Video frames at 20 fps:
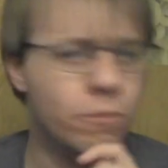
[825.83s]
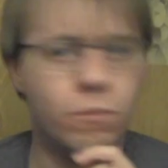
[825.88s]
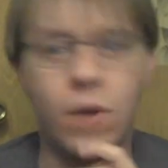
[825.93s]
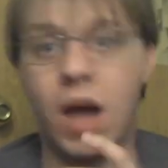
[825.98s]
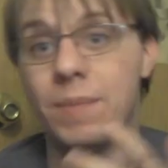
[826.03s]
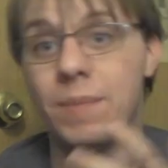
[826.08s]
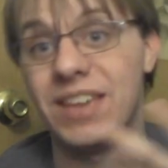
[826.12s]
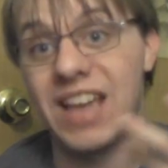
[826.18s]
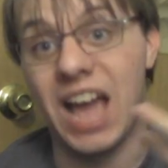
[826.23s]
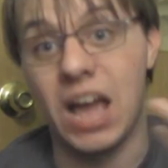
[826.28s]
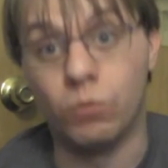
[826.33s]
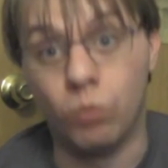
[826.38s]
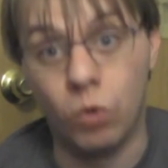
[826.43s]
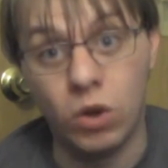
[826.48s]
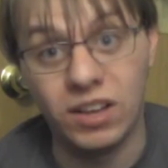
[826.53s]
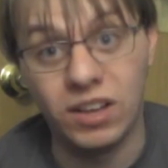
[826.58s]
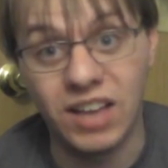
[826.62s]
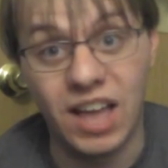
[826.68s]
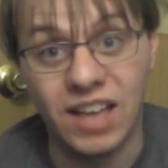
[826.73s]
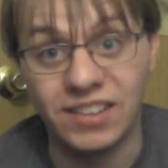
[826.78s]
I mean, I
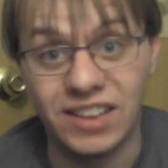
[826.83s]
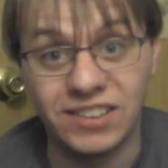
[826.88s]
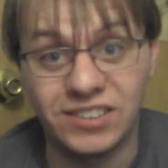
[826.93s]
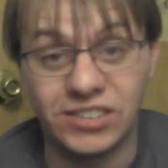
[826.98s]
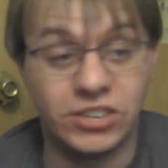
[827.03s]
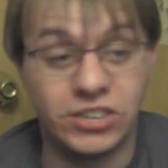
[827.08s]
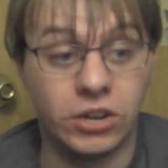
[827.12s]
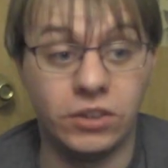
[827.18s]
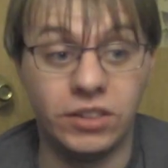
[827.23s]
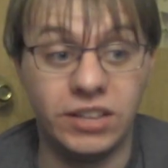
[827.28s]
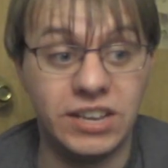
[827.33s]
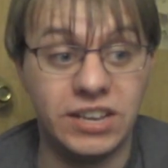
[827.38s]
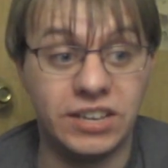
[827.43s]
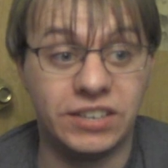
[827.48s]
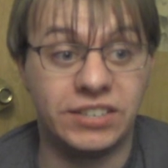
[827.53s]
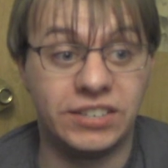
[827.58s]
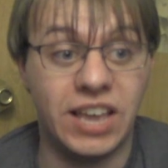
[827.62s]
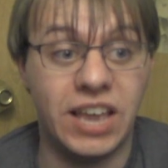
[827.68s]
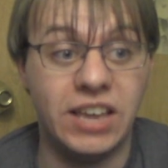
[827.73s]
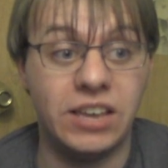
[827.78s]
wouldn't
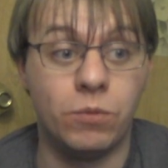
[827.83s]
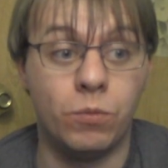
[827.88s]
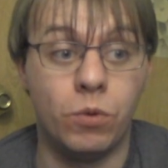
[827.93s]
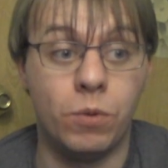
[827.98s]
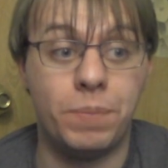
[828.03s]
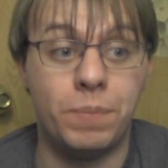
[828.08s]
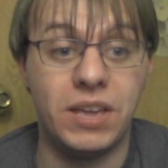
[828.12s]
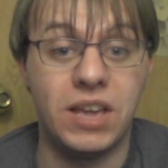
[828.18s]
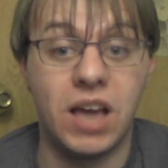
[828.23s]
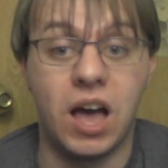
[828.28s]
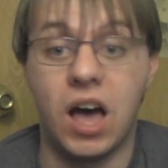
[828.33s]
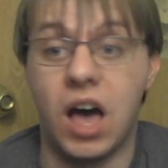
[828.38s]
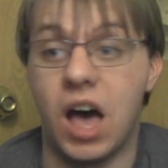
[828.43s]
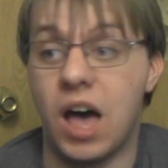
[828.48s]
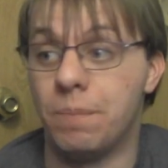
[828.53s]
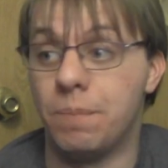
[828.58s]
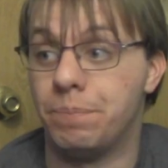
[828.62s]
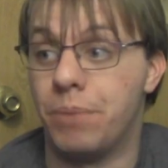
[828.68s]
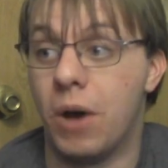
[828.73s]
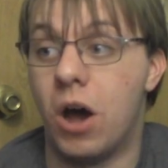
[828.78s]
necessarily say it would be
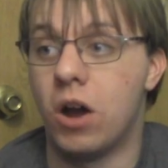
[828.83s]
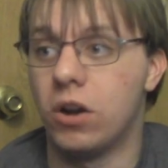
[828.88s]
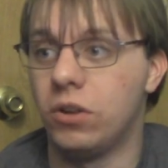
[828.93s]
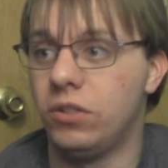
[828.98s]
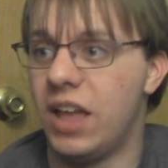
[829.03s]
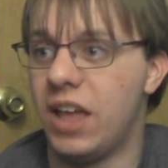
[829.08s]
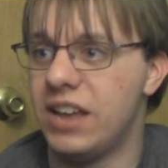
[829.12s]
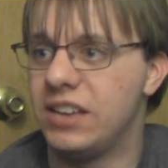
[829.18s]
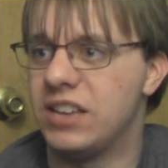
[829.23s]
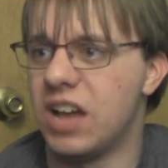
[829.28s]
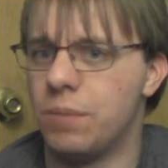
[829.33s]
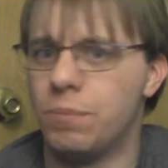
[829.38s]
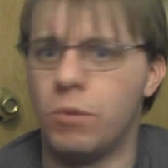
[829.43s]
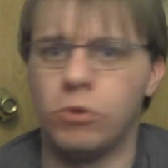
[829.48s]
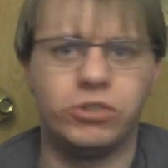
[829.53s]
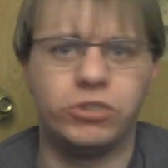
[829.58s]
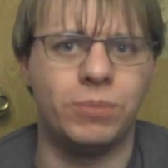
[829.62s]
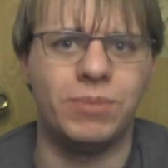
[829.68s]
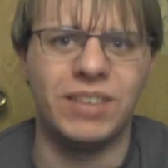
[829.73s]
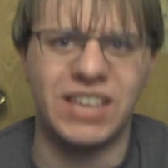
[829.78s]
on par like
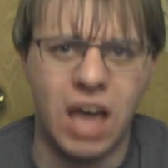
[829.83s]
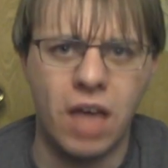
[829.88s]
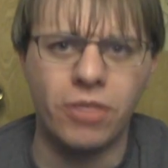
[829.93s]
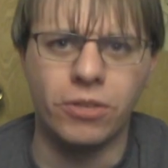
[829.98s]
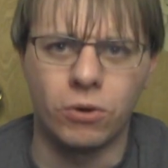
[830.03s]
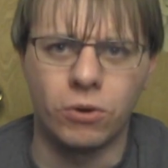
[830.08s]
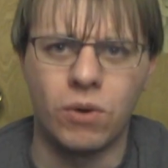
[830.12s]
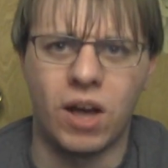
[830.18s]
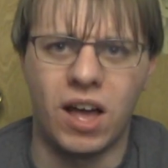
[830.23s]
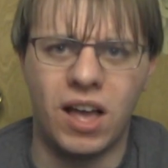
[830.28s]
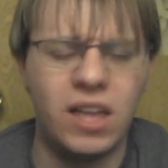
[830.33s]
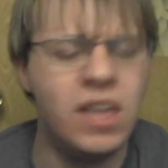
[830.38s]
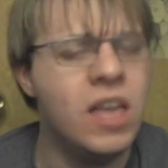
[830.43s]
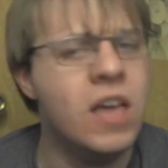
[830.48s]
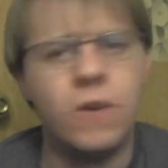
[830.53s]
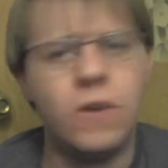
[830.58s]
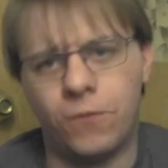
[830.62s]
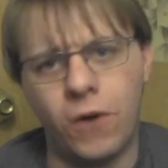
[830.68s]
most of the other